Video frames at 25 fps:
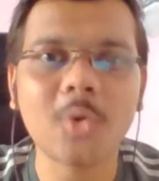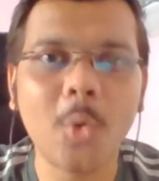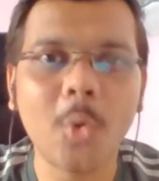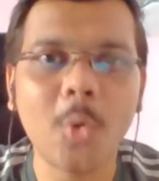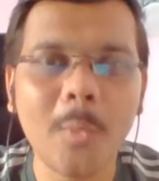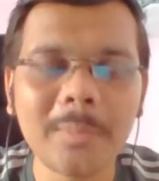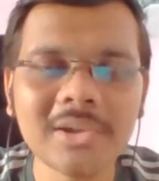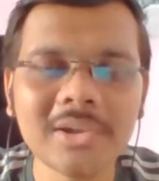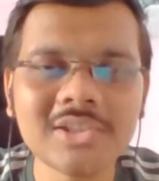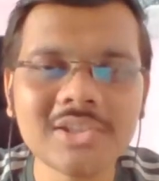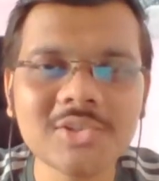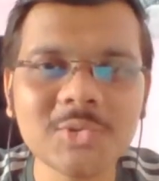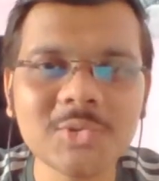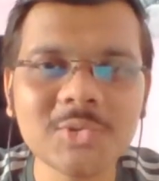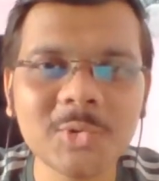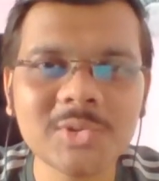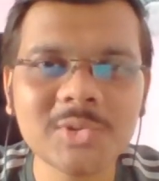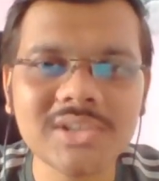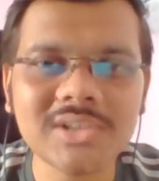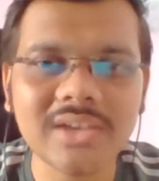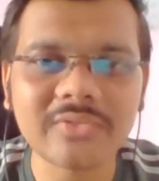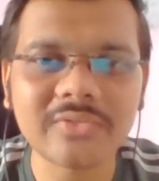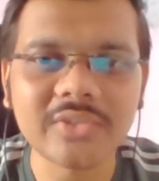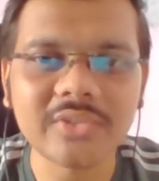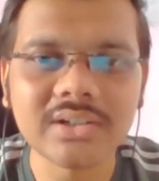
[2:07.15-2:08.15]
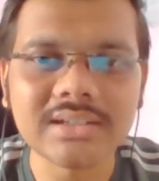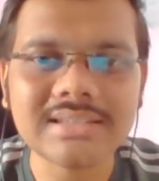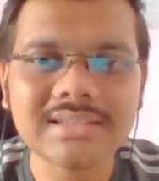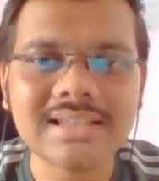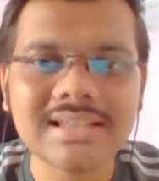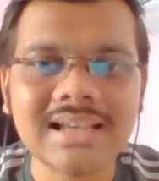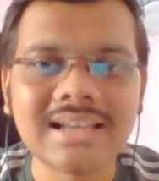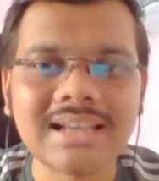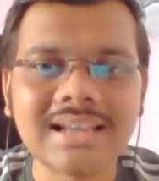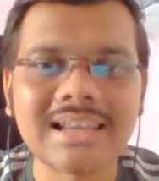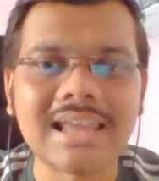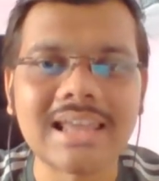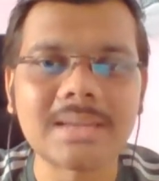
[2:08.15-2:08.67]
open source efforts
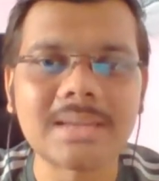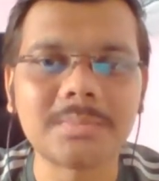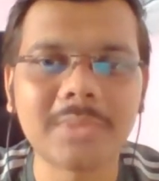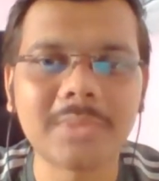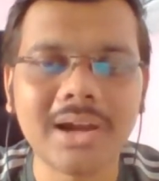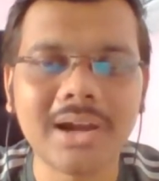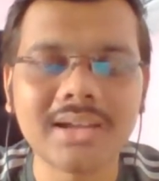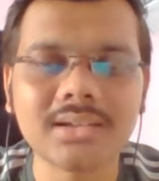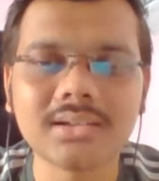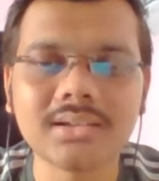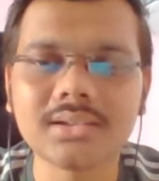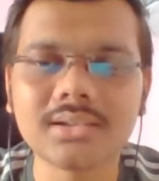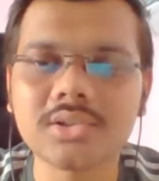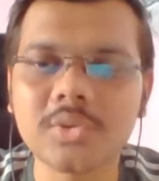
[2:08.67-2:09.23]
like Binder,